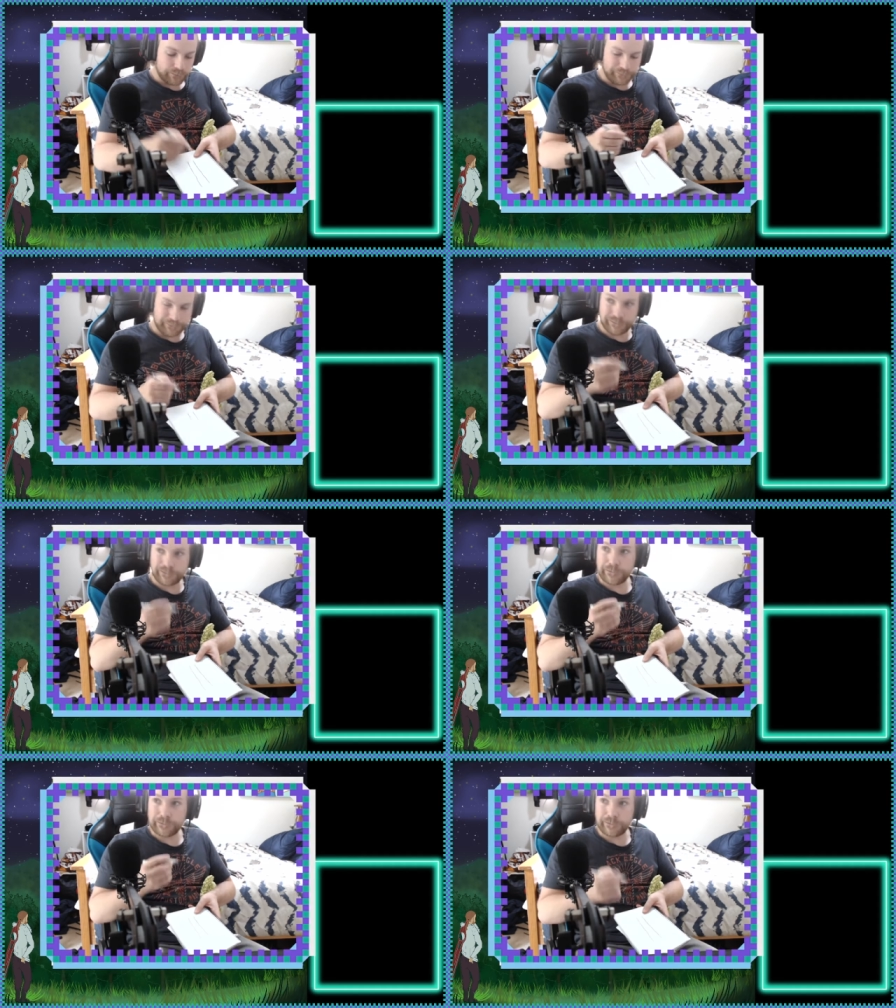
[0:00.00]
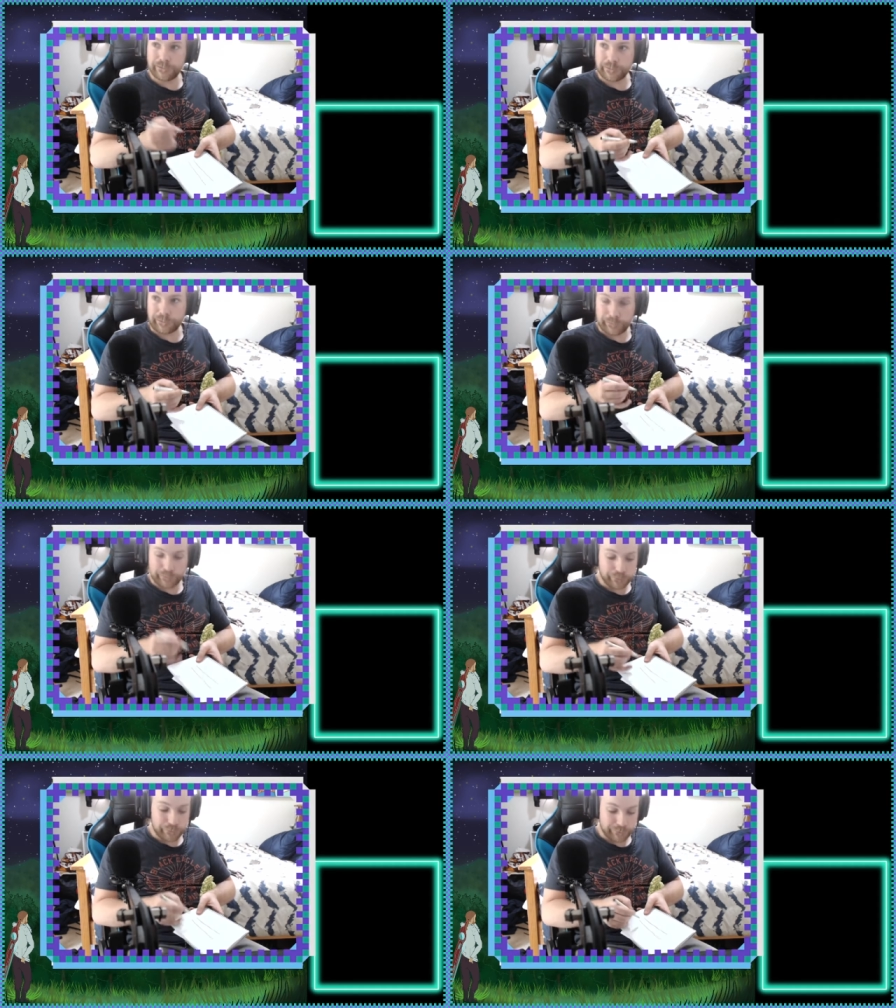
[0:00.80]
What you do is you
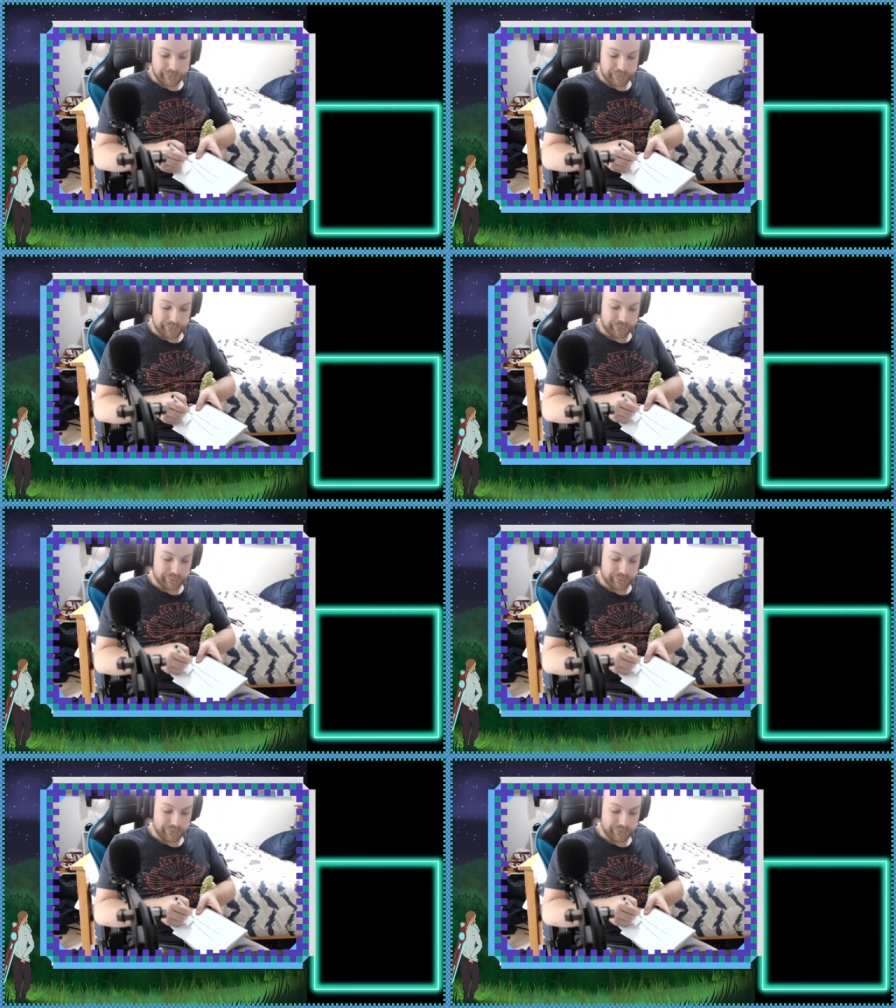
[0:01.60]
hold your material